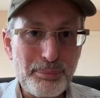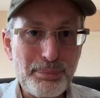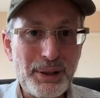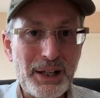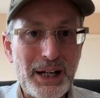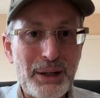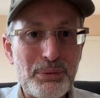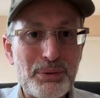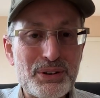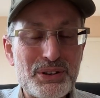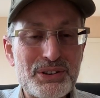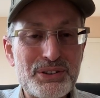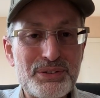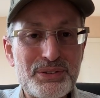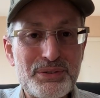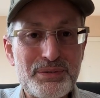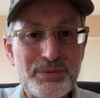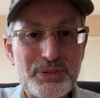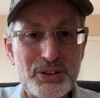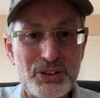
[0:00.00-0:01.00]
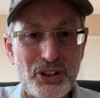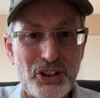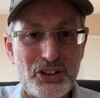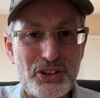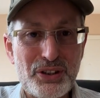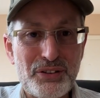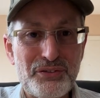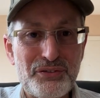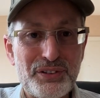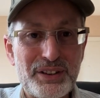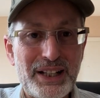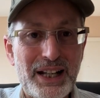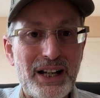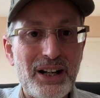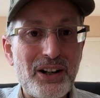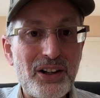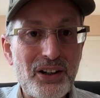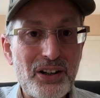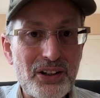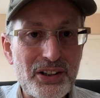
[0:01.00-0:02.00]
but I was searching for that
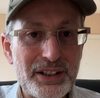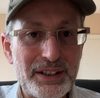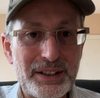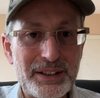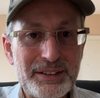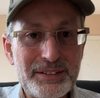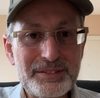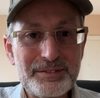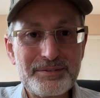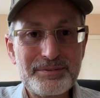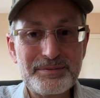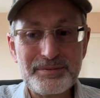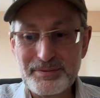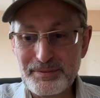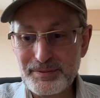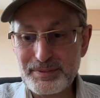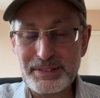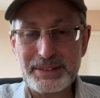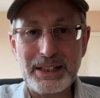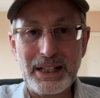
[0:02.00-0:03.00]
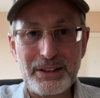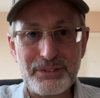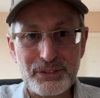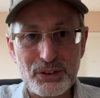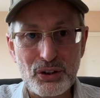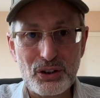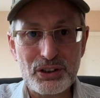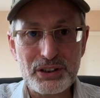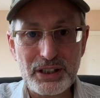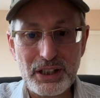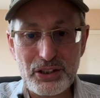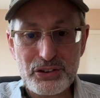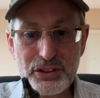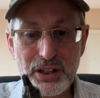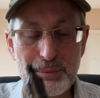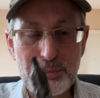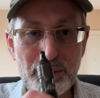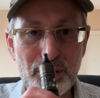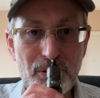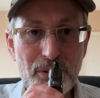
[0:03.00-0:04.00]
honey that I've got in Del
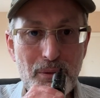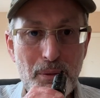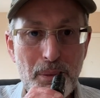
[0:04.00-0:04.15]
Chapo.